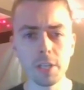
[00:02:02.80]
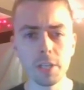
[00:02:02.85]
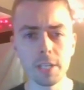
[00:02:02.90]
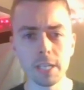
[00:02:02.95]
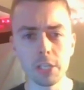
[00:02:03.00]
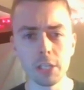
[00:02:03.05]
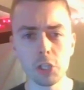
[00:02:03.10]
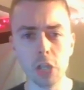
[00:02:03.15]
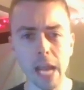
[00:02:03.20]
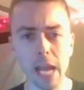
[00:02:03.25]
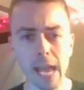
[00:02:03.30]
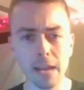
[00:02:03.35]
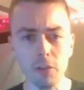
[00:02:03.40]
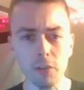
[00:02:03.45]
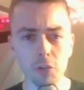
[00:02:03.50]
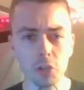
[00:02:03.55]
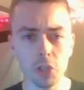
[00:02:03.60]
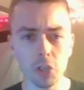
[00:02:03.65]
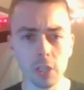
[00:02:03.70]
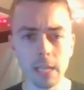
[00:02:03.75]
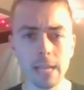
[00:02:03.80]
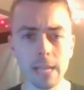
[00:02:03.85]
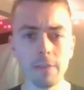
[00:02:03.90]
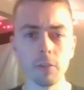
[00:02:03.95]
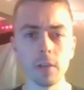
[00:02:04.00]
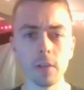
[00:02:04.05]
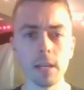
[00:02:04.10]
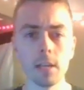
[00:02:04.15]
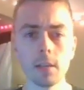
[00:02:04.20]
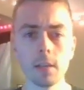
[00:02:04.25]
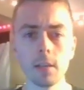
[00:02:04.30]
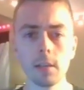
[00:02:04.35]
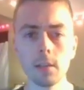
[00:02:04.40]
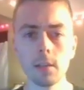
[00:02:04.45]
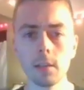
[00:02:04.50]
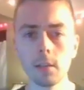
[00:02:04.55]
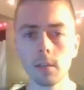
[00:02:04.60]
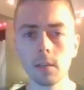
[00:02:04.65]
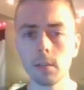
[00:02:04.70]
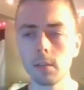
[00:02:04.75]
into chattel slavery
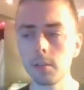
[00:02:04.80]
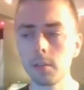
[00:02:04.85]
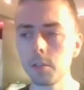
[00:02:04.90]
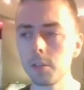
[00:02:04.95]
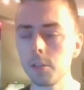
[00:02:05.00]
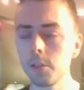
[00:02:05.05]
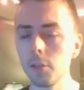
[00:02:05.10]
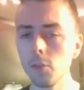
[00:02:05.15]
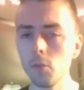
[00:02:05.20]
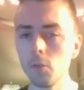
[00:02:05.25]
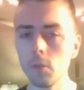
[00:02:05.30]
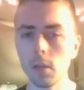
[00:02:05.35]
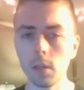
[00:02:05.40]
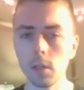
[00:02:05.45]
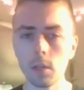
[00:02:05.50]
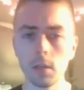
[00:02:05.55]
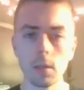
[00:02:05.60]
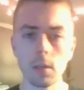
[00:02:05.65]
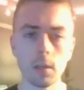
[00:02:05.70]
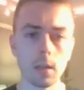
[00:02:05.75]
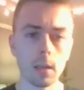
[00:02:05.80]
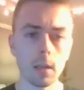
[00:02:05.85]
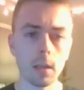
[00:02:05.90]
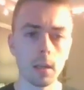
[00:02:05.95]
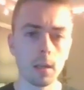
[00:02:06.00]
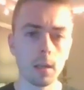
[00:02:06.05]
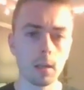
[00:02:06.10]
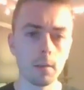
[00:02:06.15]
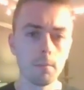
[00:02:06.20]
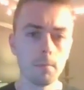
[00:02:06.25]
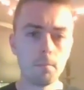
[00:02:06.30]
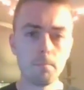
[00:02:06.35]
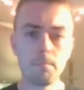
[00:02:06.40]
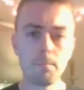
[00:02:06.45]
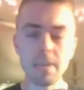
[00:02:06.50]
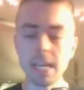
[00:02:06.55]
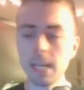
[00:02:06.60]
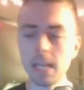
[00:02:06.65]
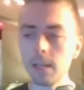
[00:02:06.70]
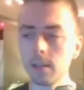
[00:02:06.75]
to
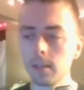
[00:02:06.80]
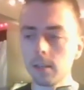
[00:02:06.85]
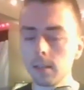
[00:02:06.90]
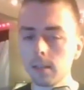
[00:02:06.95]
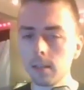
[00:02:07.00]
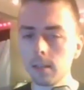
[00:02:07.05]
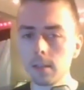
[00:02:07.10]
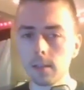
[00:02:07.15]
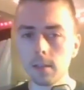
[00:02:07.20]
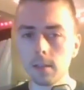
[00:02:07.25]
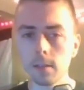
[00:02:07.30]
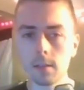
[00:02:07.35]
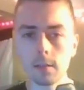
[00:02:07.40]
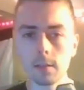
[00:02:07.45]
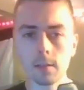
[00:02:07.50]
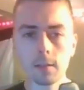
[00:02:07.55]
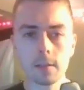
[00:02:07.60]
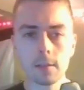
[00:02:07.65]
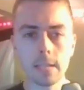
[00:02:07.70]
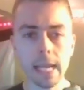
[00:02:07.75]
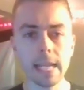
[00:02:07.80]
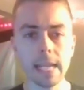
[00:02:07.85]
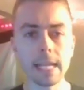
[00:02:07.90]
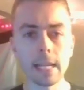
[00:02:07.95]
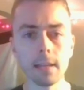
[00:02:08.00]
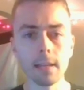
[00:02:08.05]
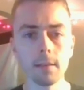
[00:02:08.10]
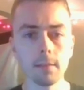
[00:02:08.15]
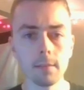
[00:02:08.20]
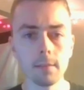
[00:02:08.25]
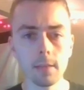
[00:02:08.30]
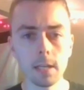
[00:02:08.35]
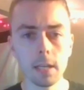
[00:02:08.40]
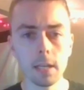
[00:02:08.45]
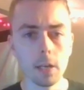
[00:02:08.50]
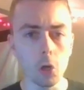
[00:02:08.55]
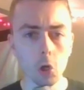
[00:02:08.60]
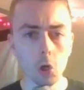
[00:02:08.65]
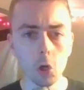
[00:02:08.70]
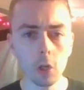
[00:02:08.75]
be taken at
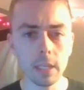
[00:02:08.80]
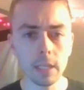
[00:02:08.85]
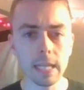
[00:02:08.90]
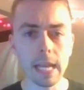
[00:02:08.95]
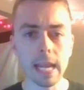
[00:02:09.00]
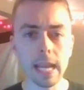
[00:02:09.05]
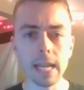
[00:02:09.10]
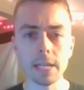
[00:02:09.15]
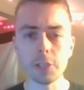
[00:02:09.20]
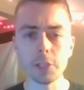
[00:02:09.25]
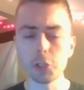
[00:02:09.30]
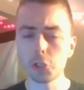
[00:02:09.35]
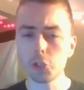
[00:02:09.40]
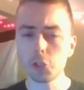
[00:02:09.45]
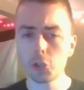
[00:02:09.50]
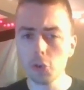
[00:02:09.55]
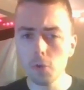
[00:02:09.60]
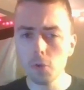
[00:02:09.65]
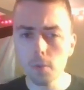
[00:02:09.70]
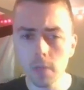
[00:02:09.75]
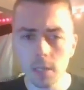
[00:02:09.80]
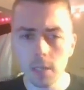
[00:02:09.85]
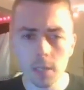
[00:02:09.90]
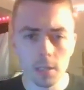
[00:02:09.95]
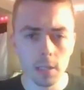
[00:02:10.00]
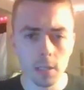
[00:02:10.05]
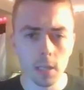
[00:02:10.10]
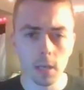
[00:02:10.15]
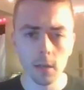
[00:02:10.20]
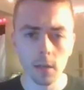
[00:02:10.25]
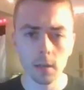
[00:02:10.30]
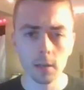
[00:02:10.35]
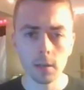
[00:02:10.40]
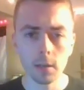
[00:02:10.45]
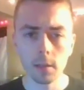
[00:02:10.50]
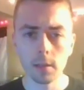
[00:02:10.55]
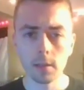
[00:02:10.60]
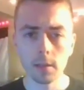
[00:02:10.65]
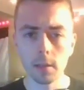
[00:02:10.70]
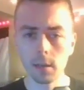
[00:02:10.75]
an early age. As soon as
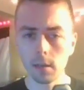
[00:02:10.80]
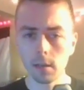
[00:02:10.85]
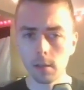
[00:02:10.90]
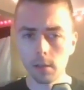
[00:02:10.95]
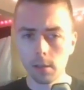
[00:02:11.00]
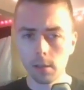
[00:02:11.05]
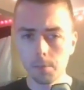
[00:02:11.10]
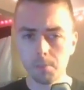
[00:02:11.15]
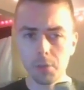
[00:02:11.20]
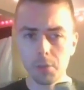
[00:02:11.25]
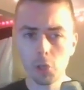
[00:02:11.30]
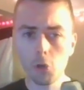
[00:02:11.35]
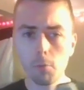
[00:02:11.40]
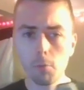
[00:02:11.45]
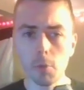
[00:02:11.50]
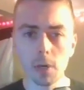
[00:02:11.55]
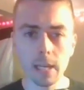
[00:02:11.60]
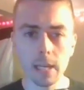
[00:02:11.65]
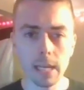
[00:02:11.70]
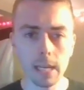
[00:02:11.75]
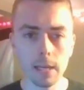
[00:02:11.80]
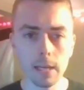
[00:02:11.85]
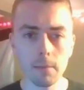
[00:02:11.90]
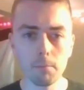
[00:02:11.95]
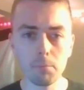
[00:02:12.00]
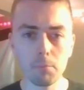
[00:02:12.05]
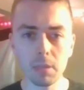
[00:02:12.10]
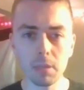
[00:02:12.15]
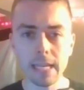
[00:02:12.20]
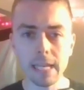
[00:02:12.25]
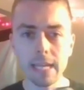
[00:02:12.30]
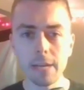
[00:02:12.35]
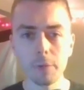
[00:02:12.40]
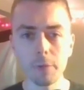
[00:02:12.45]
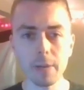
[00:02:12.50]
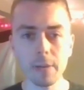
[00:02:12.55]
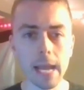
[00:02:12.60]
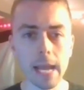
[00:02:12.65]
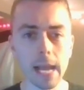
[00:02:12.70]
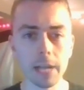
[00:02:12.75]
their puberty bleeding
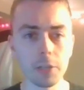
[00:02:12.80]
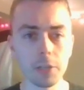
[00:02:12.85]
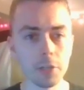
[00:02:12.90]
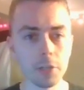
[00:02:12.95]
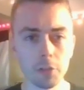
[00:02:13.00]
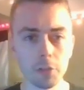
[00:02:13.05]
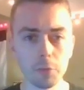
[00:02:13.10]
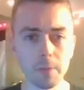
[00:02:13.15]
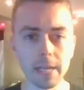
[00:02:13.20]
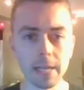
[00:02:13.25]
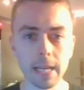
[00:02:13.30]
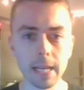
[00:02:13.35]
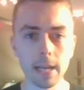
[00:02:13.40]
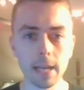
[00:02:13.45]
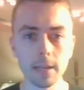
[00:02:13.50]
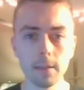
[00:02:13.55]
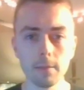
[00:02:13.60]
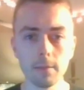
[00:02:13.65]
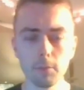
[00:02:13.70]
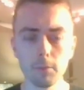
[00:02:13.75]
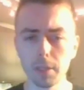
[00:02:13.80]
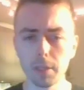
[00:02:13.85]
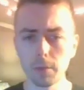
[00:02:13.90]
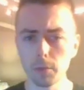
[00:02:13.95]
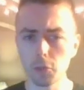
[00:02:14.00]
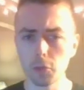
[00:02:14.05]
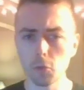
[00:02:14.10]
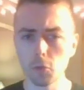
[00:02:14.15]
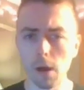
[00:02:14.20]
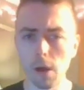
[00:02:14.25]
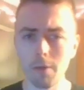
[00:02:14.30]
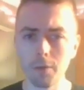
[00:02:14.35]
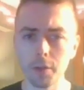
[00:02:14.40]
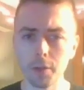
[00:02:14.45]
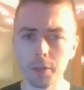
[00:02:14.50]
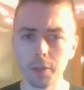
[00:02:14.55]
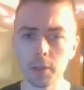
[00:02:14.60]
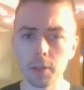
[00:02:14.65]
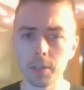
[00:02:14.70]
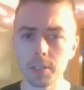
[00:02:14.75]
reactions began when they were 12 or
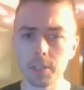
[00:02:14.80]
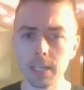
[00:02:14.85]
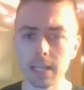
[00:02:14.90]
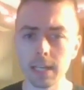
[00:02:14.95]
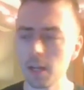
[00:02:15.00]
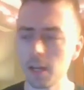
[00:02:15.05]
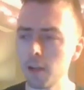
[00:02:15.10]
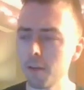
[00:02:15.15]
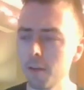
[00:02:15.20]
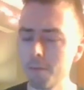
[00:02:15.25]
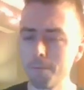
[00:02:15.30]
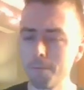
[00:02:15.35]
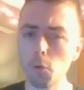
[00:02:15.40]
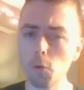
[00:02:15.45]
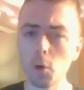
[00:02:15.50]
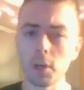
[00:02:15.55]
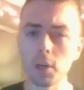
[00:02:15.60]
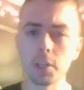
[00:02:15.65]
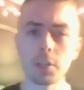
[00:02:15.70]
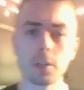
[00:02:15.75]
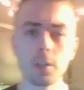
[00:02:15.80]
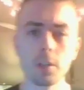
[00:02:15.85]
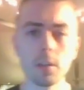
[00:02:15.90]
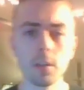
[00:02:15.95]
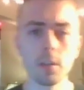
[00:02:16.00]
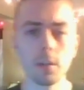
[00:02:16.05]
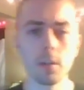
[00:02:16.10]
13, forced